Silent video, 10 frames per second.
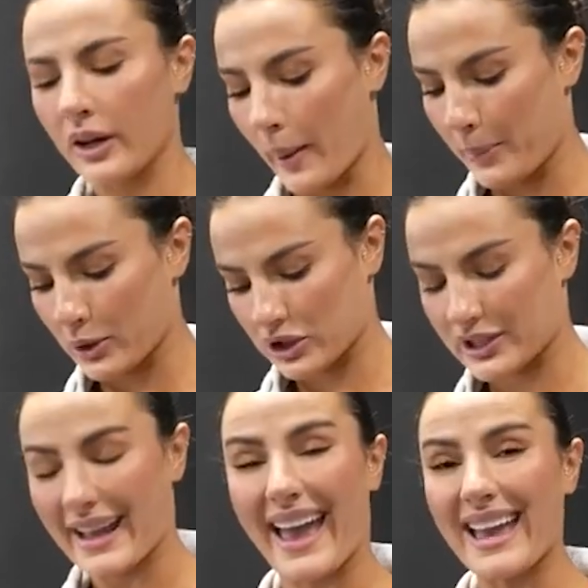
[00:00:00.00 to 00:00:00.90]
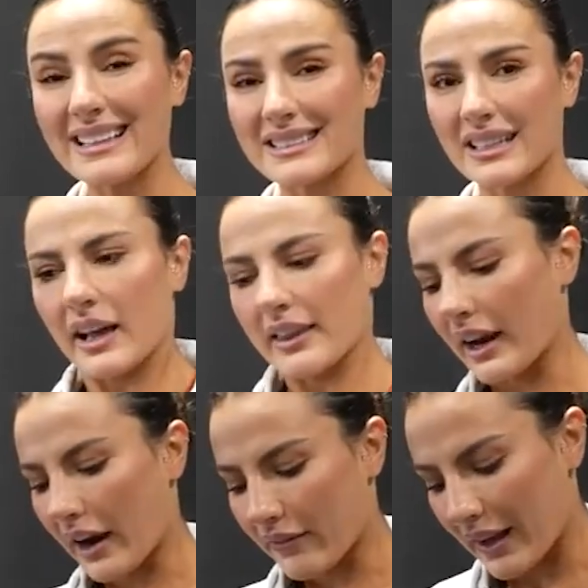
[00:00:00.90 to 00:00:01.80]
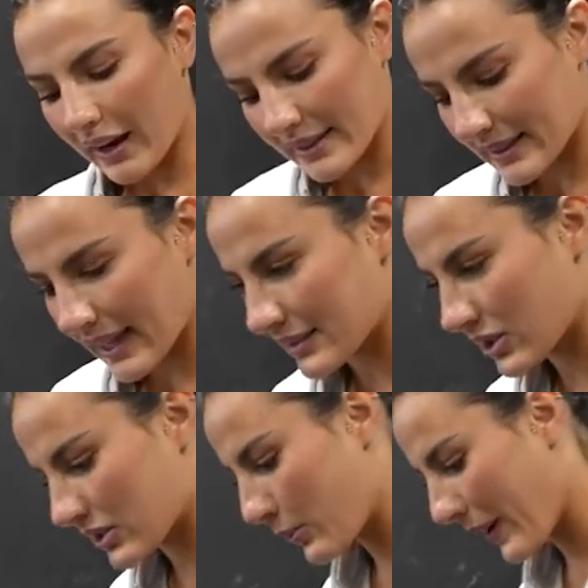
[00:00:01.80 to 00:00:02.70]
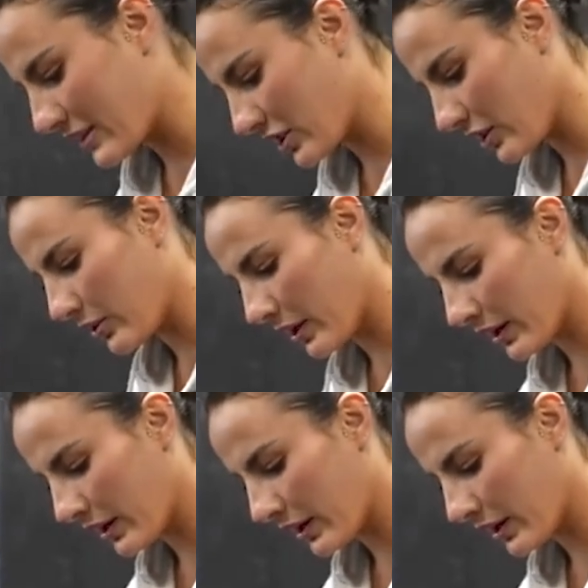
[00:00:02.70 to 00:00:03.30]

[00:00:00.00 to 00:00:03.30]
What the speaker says: I pushed to 8, and then I realized that's just way too